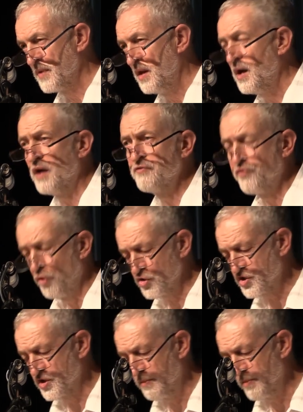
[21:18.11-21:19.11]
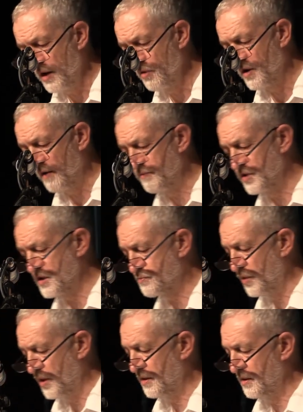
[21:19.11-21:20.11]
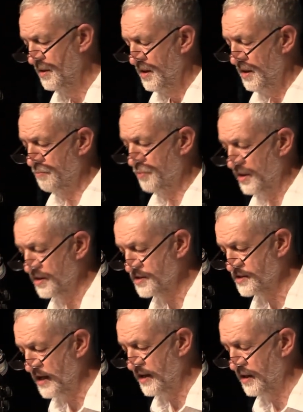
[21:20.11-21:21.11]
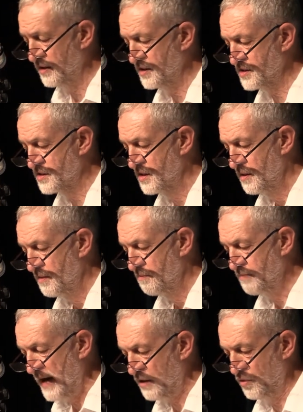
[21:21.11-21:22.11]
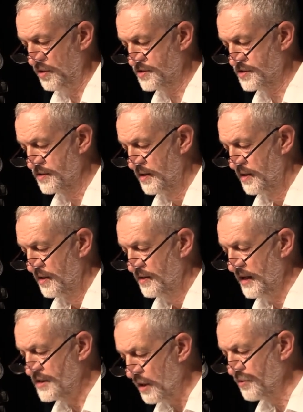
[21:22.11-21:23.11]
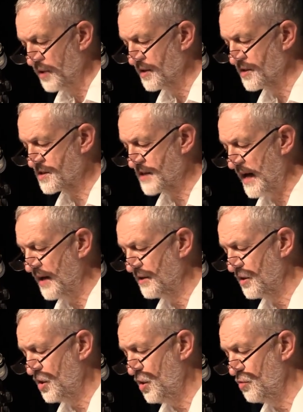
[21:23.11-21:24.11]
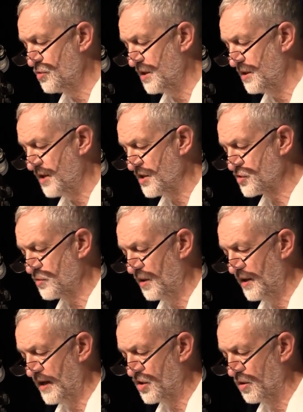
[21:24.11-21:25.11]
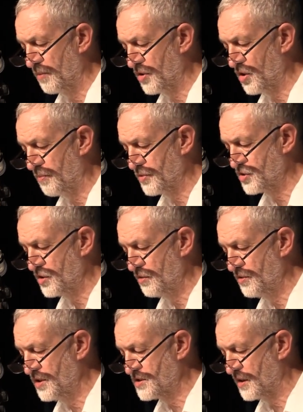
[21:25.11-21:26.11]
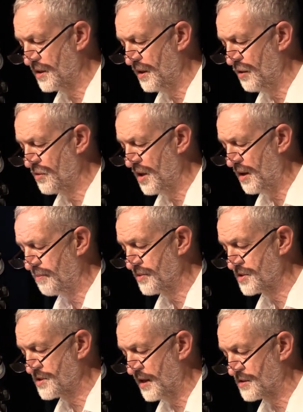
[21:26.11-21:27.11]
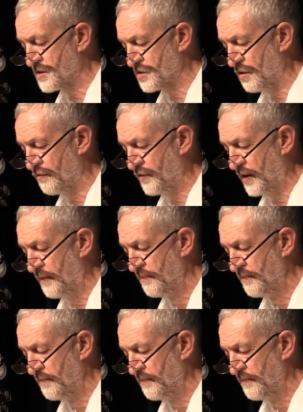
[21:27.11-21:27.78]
Unfortunately, my own government in Britain is taking this backwards. They don't understand the huge industrial and economic opportunities that low-carbon sectors offer.